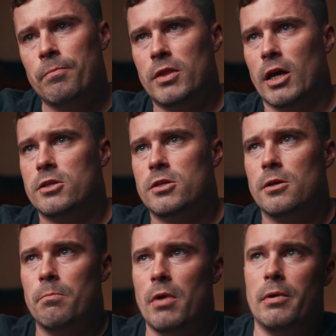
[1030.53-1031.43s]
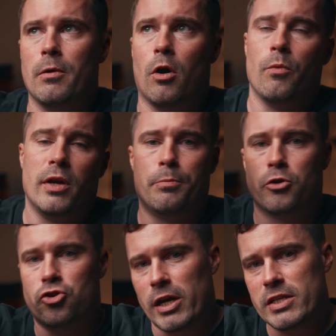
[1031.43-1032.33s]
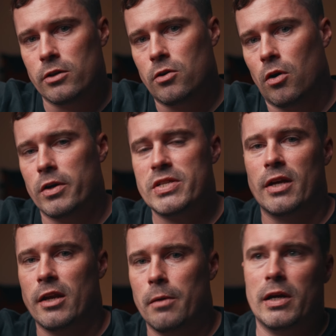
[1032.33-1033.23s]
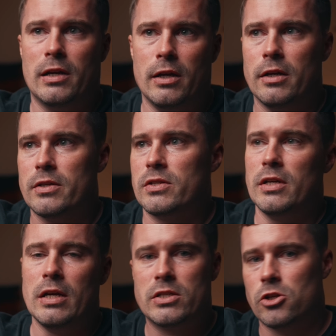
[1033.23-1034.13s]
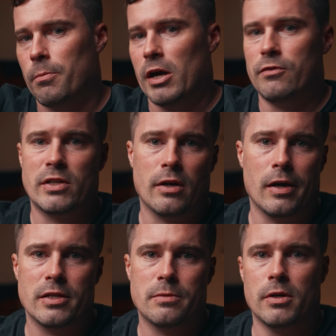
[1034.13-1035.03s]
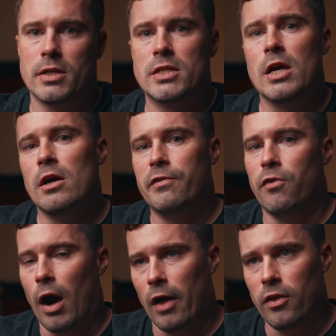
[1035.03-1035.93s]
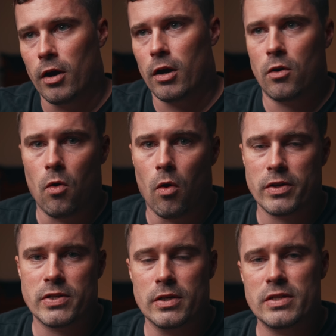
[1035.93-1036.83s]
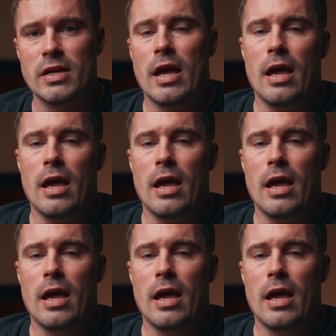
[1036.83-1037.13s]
that maybe already purchased a course dynamically see some advertisements for other courses,